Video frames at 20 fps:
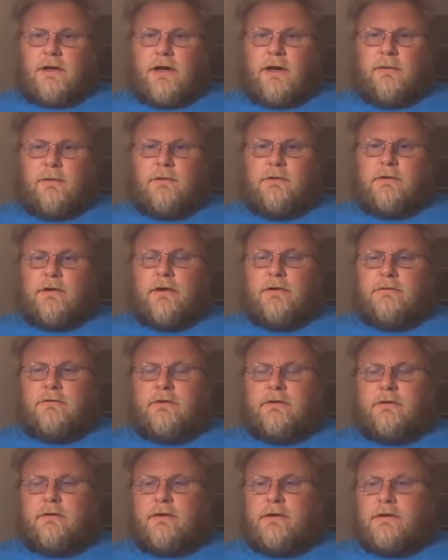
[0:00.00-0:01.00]
I'm on
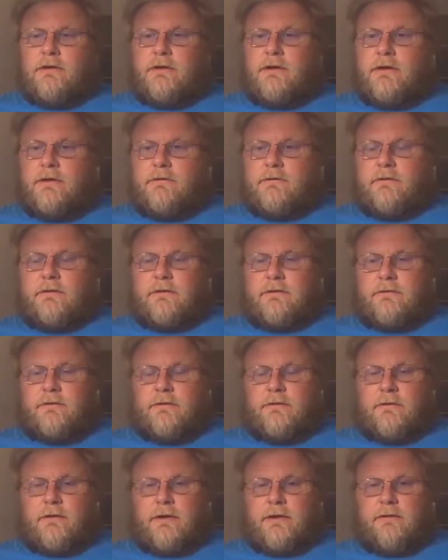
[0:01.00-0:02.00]
hotel internet, so it
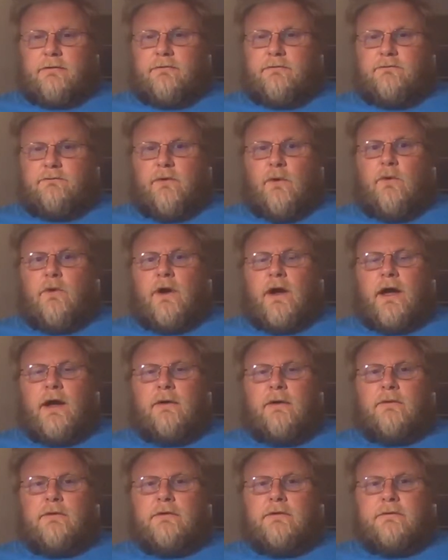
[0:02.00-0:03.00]
took like four
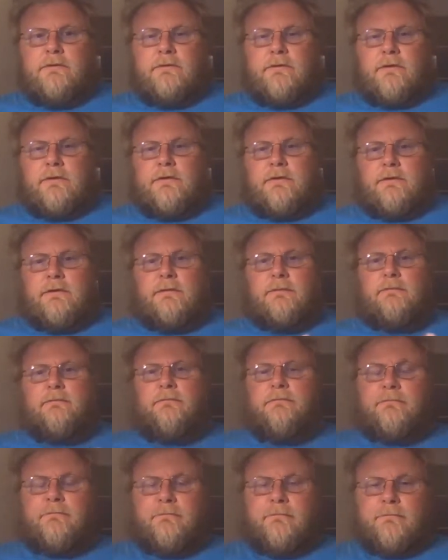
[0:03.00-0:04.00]
hours to
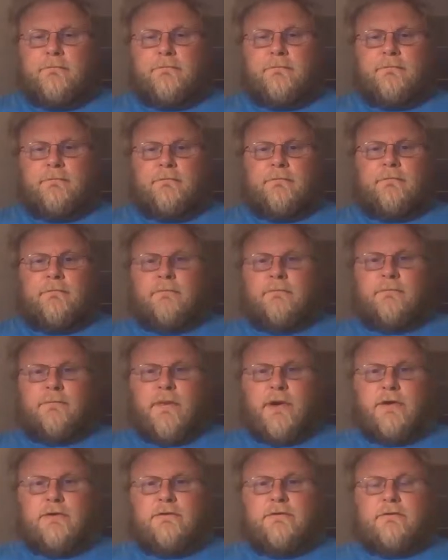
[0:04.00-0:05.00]

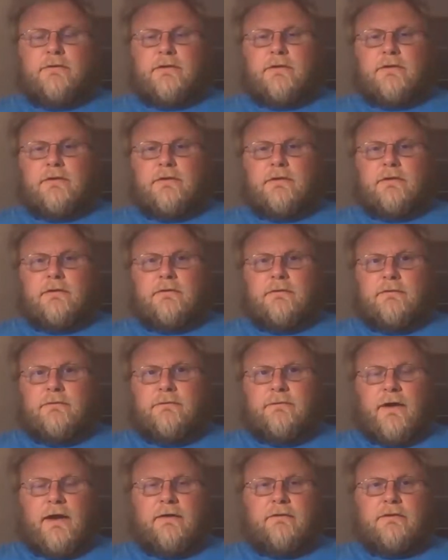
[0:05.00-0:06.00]
post a
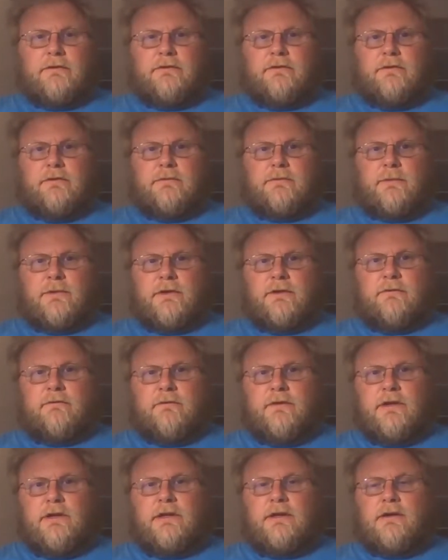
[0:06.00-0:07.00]
five or six minute
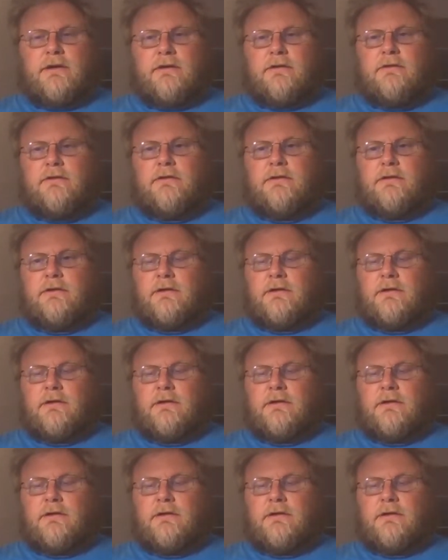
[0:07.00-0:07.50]
video.